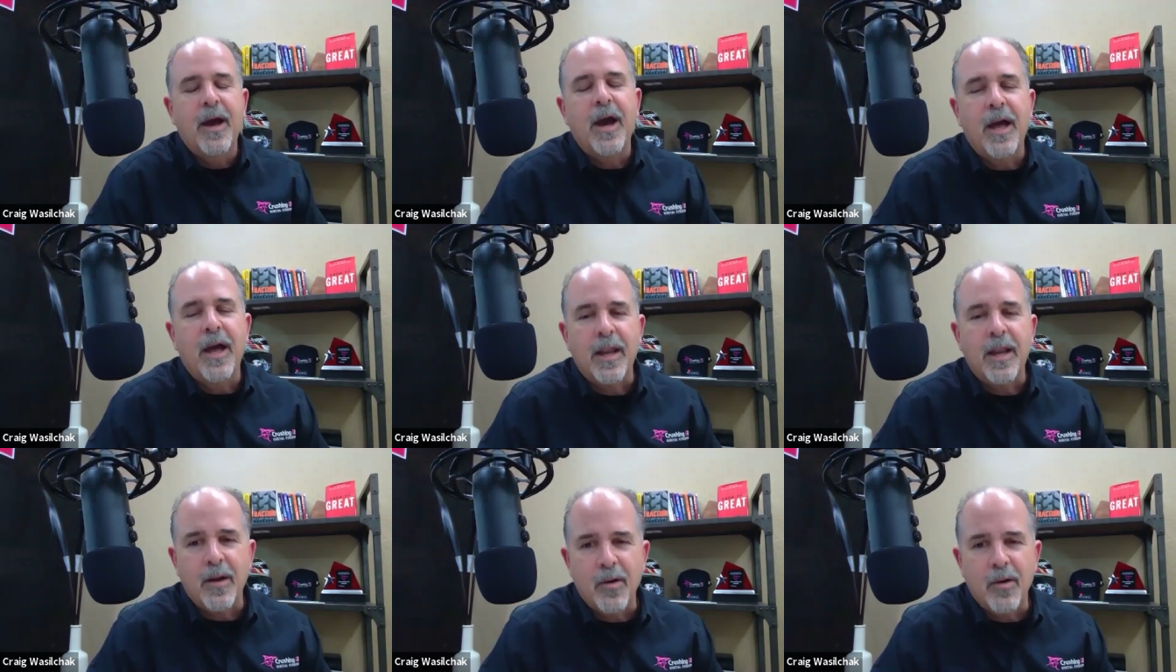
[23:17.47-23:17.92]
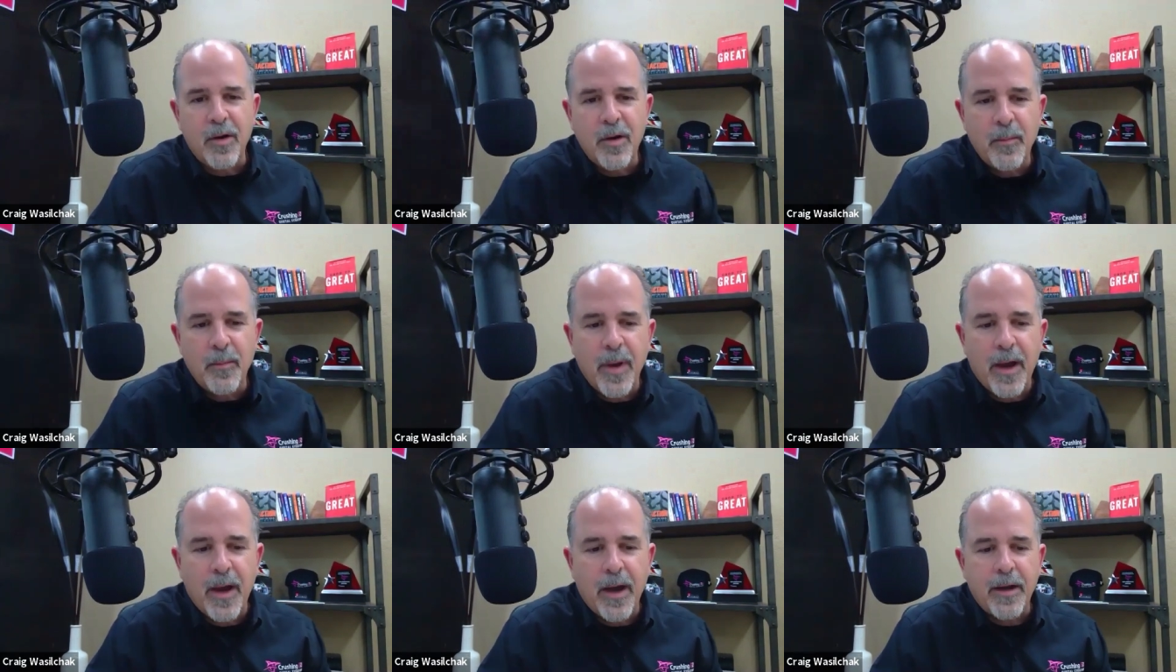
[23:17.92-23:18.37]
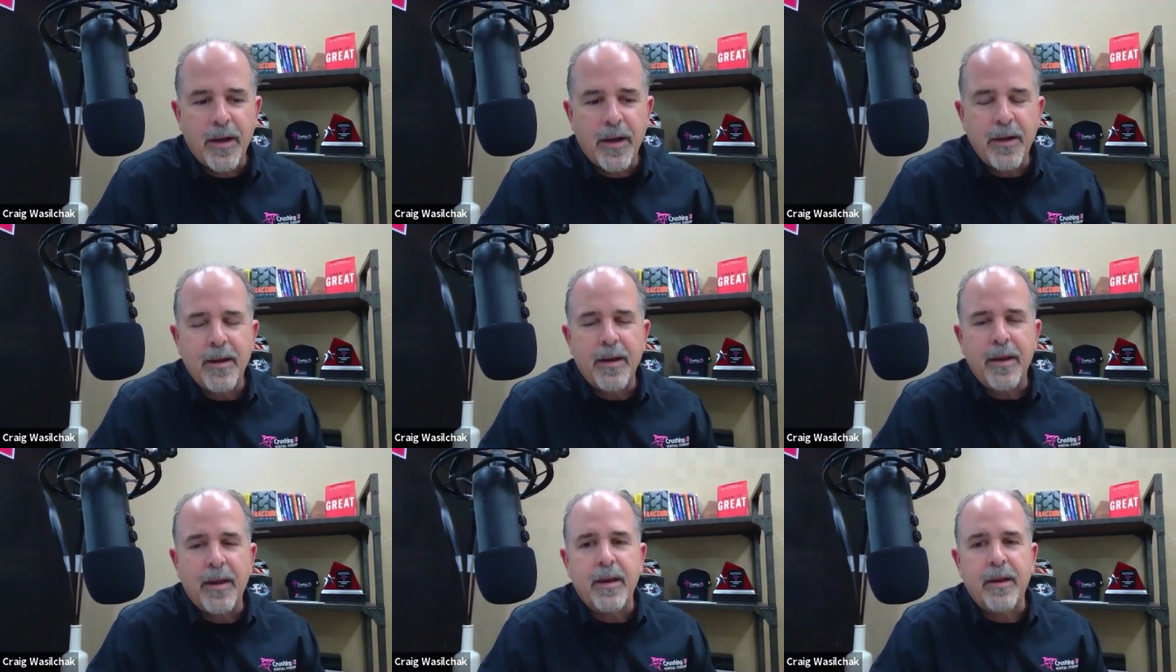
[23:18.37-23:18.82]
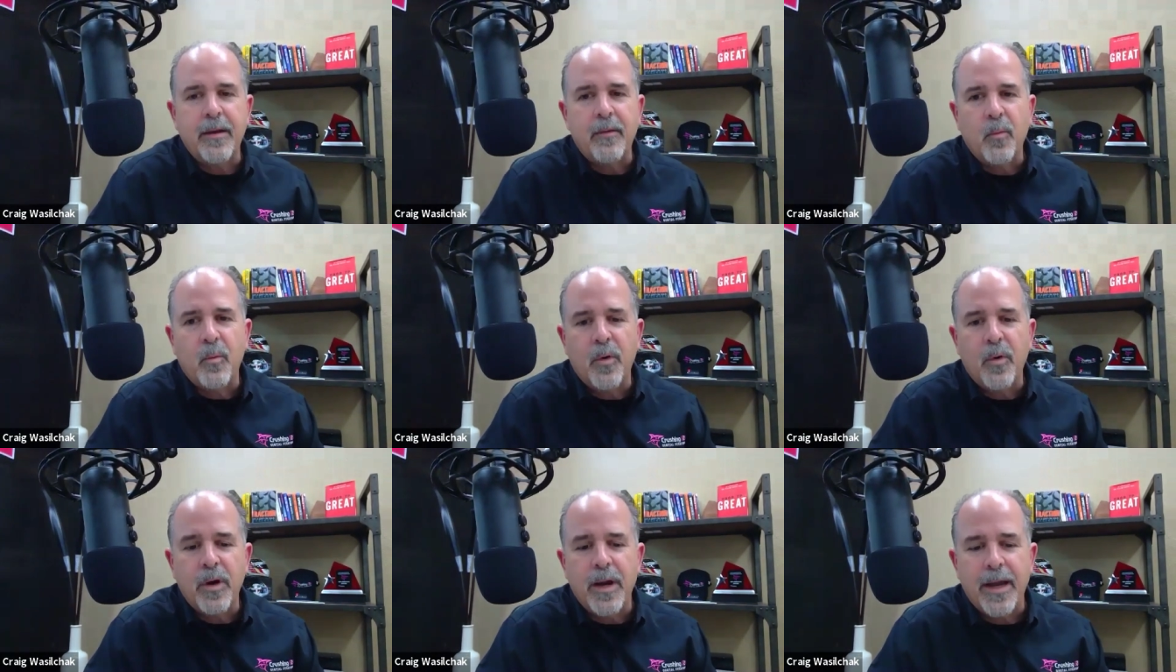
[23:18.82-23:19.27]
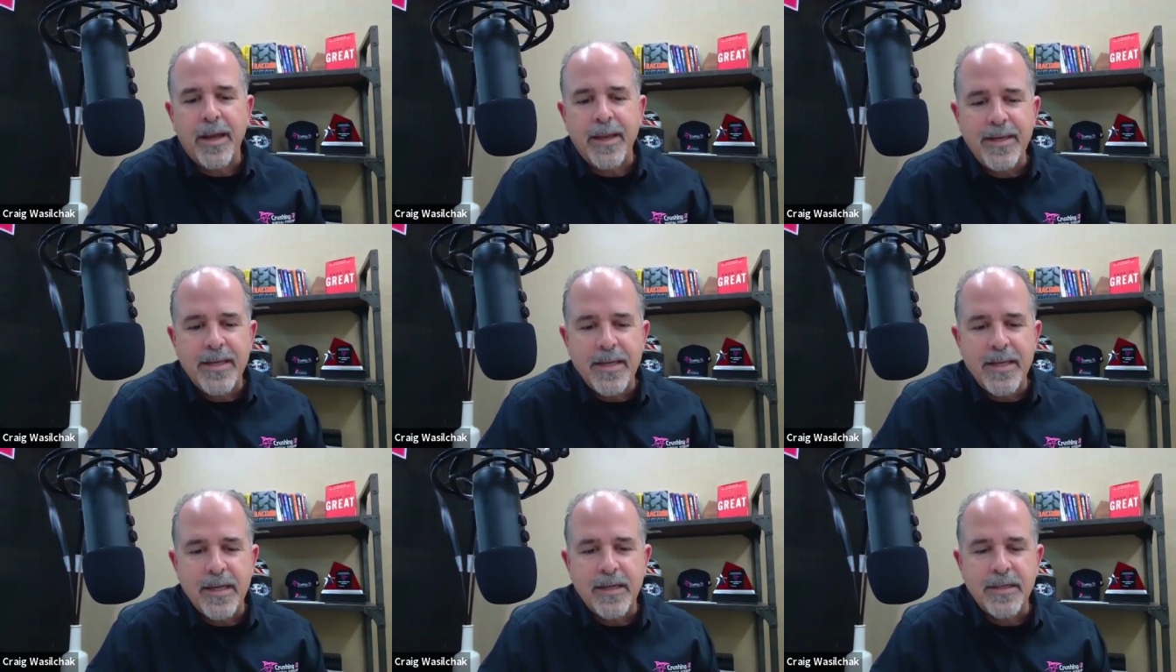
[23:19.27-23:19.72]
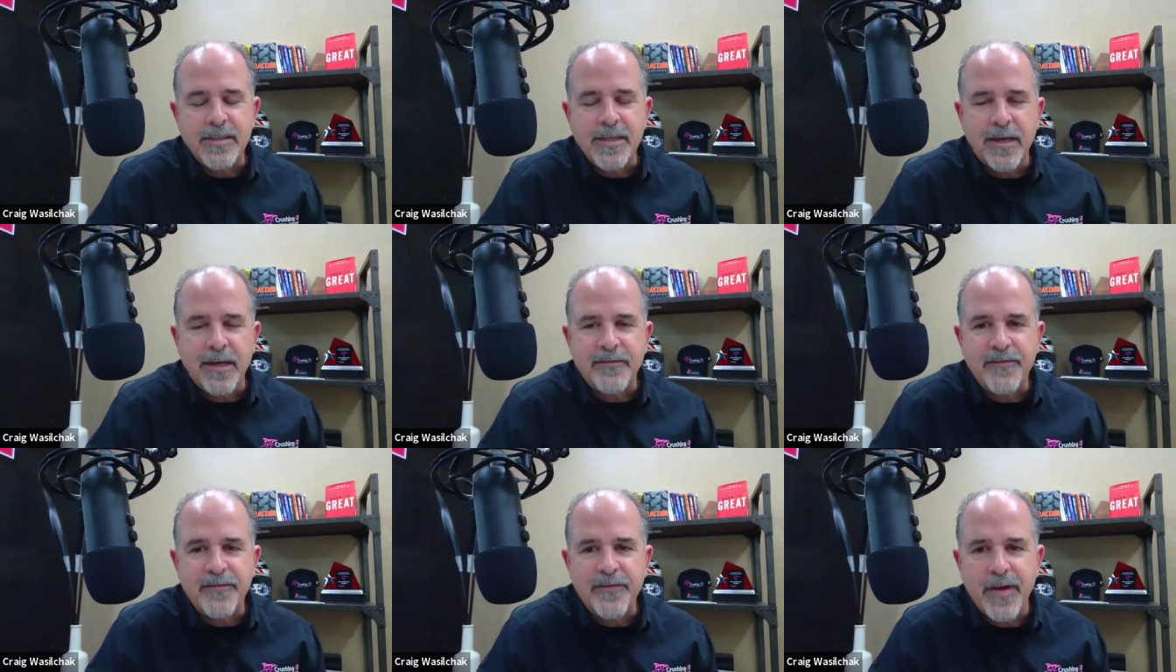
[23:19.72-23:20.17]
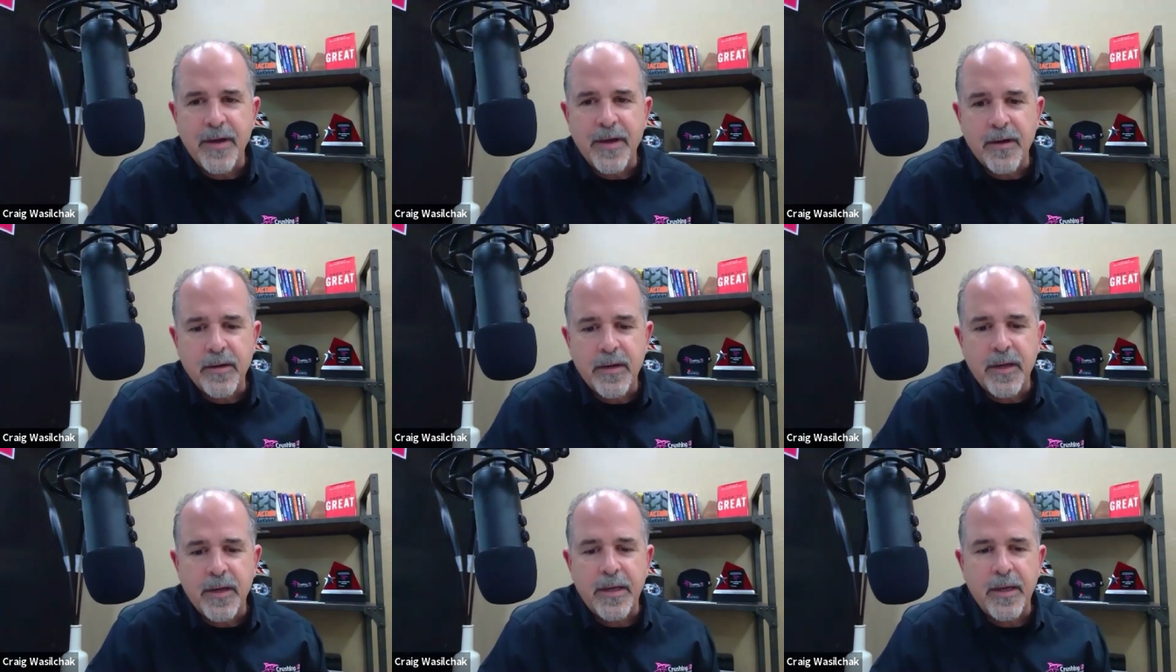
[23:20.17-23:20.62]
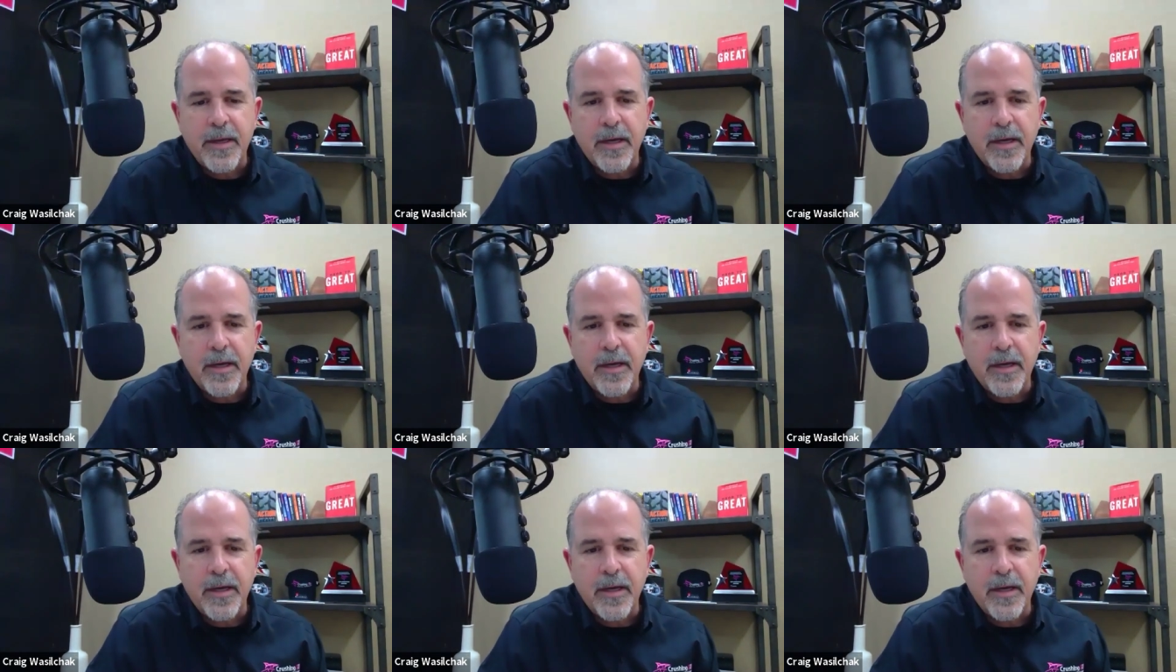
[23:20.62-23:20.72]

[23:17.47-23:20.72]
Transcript: I learned about it, and what I did is I found a,